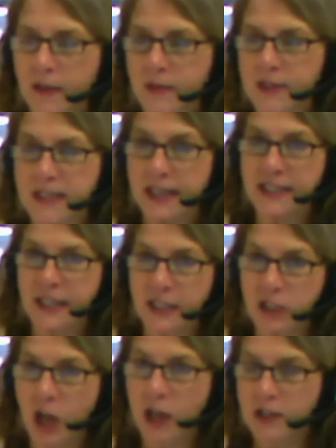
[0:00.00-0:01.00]
this nice
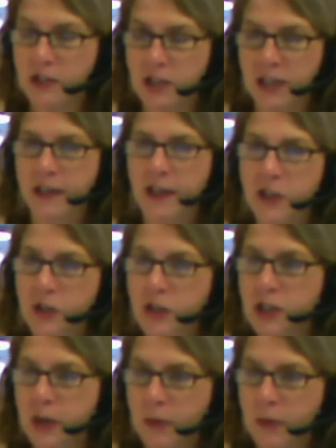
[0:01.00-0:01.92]
technology to share